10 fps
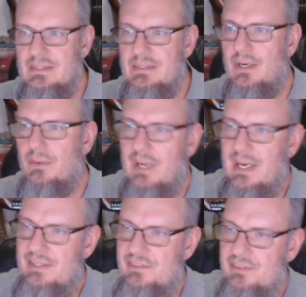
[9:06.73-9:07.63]
All
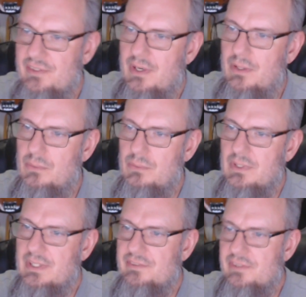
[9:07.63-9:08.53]
right, so
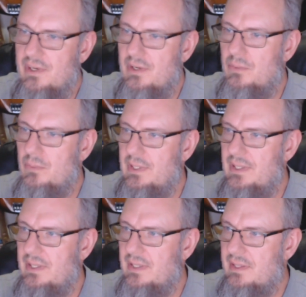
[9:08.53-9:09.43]
let's go
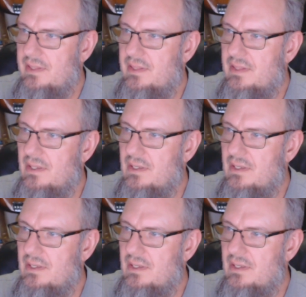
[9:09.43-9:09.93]
with